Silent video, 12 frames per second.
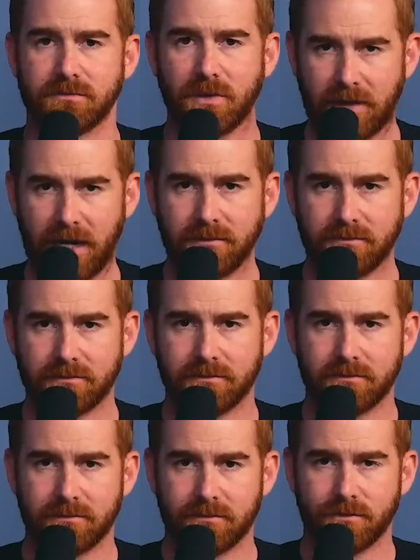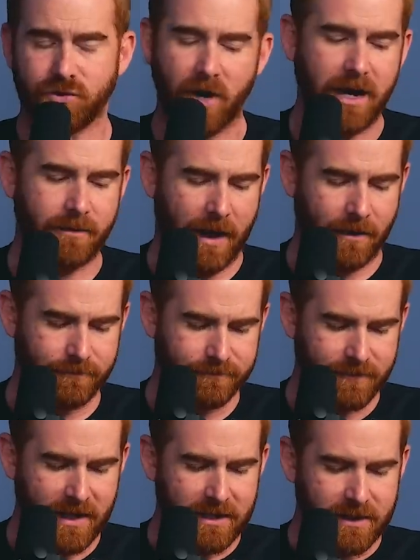Okay, try them out.
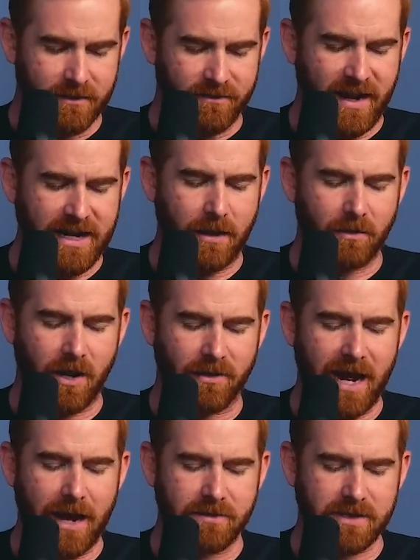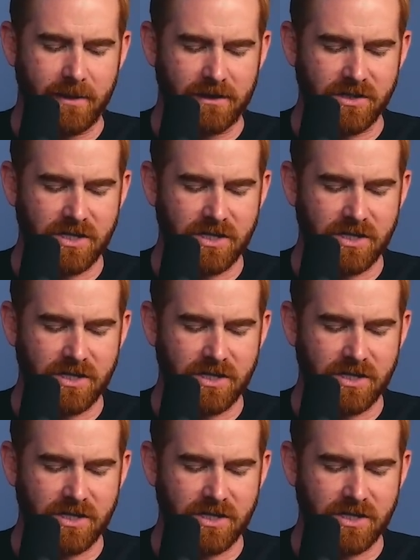Find out what all the hype is about.